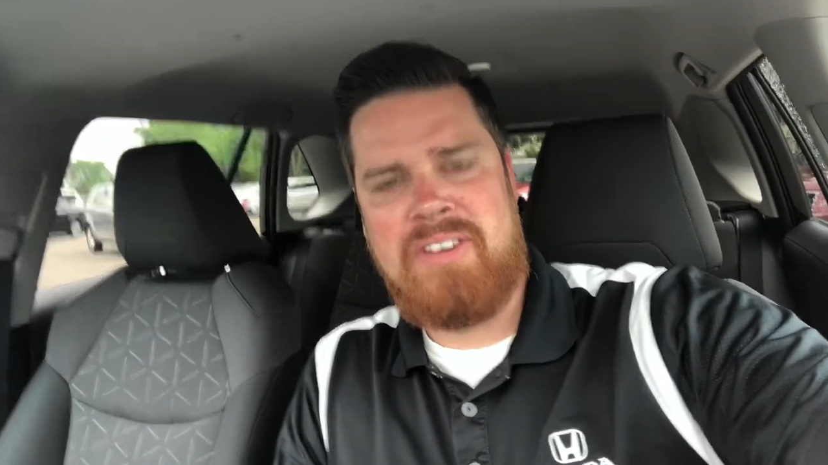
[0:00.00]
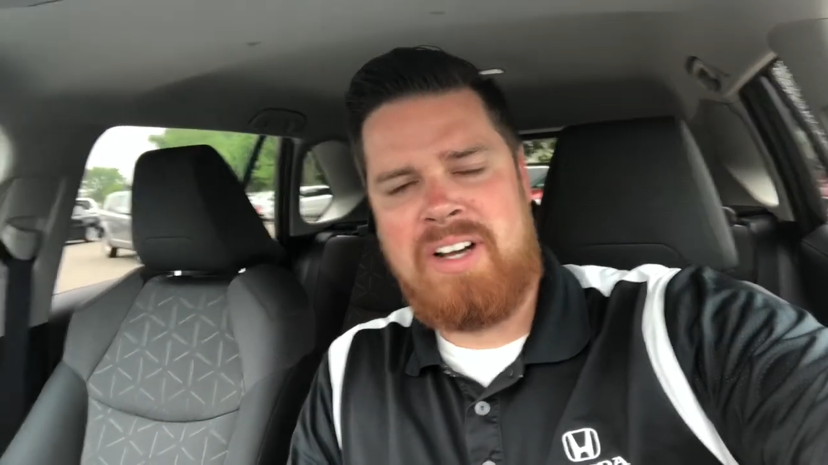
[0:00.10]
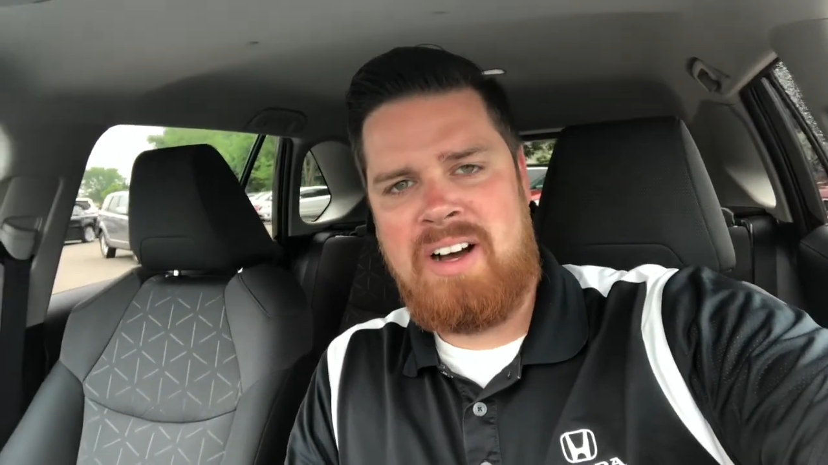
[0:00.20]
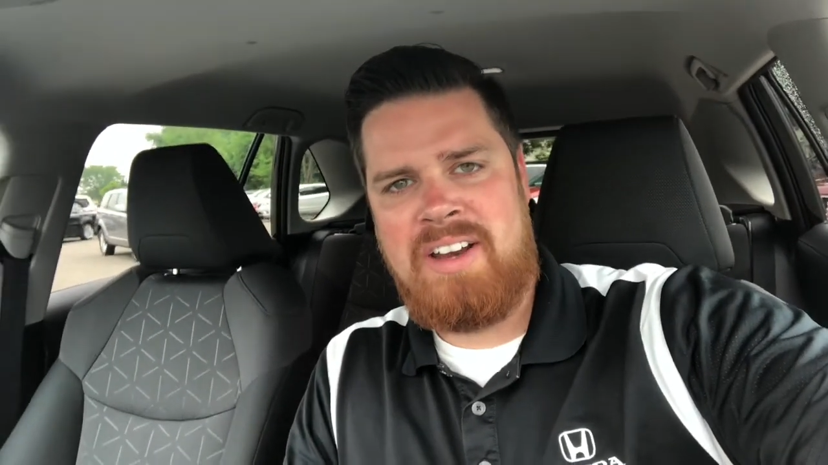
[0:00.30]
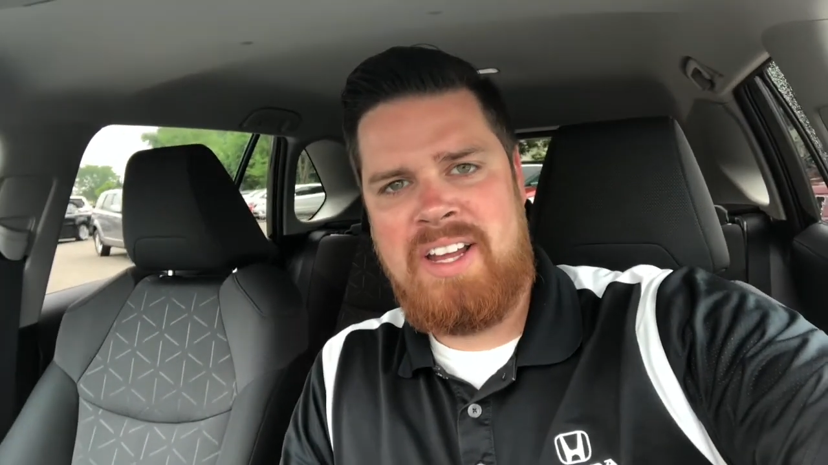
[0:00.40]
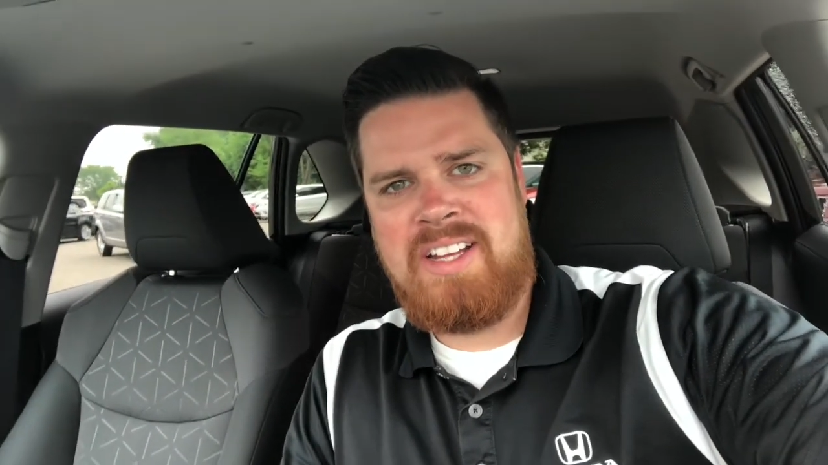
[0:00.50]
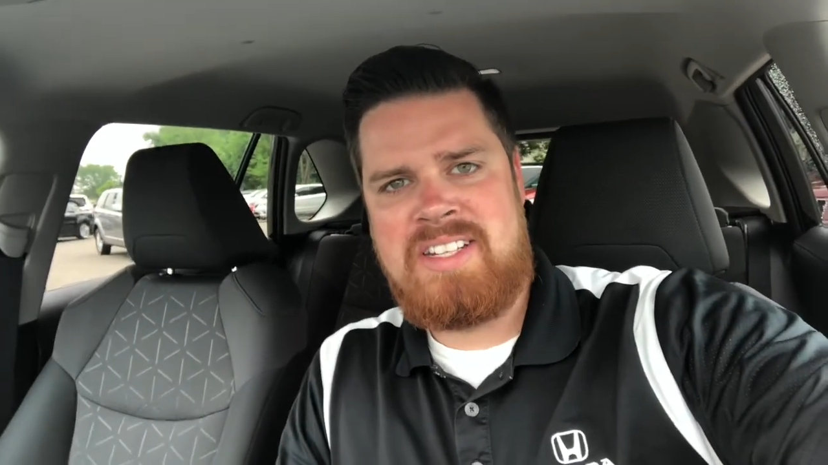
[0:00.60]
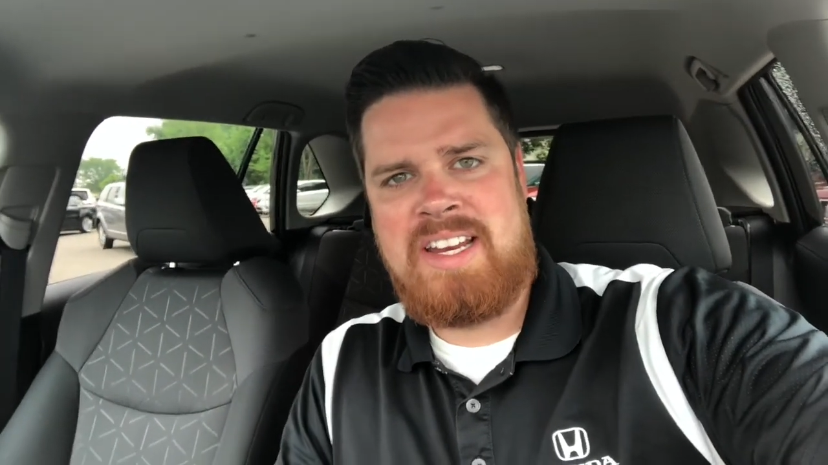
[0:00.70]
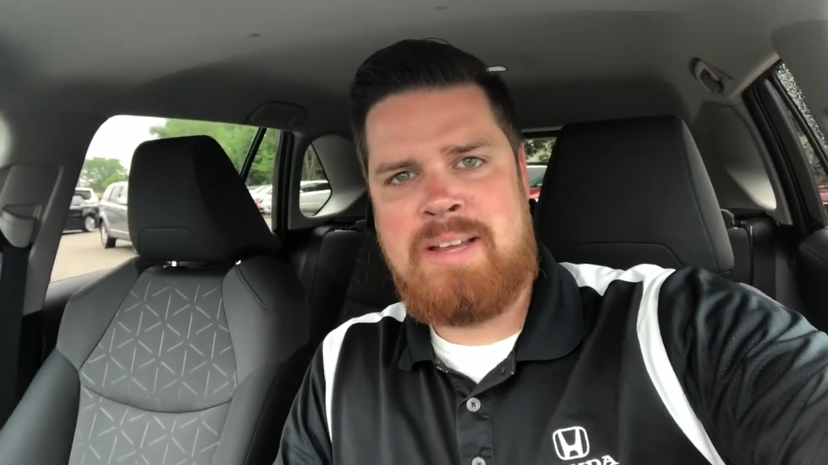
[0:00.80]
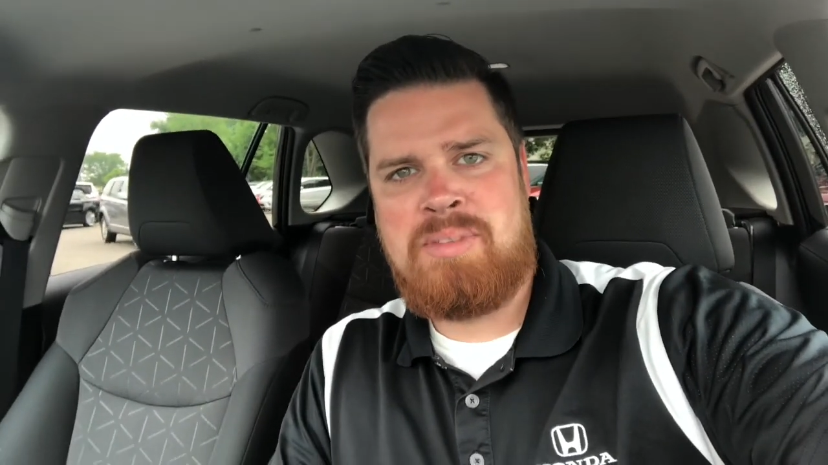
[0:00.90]
Honda and
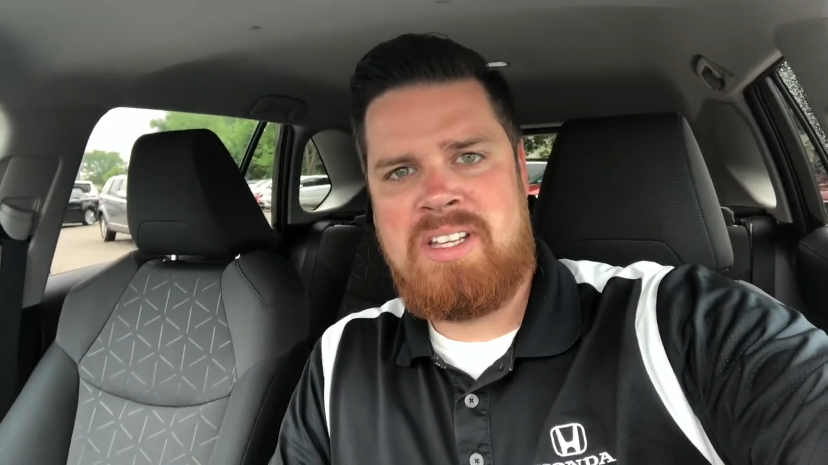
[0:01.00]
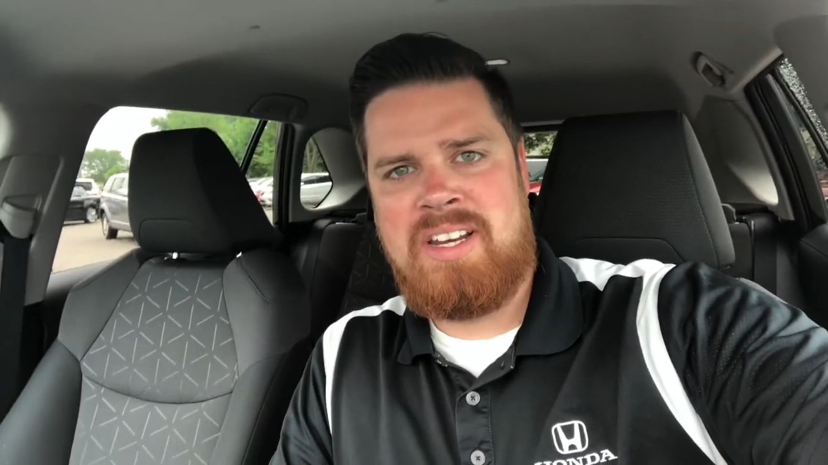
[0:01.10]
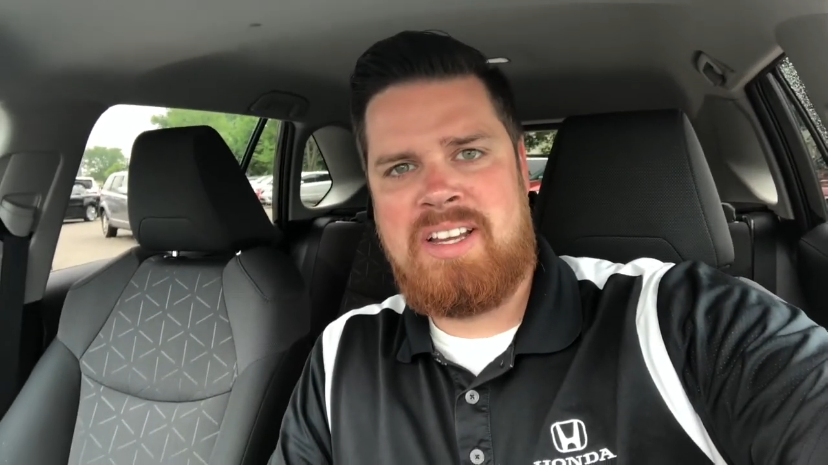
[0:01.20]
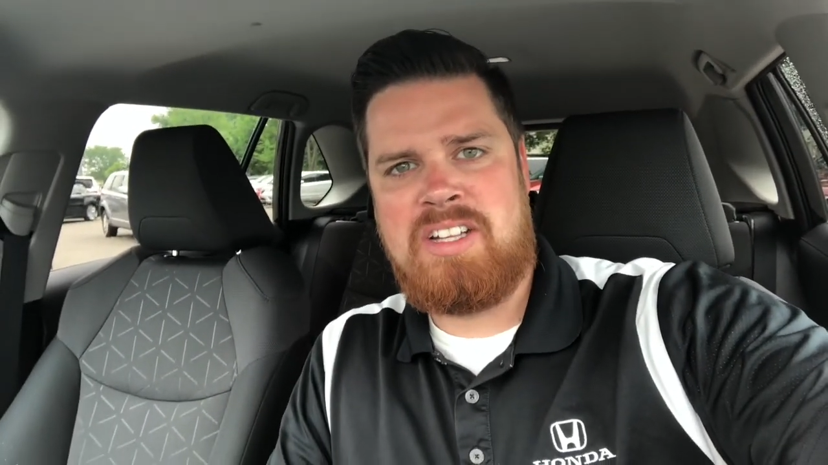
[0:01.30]
today I'm sitting in a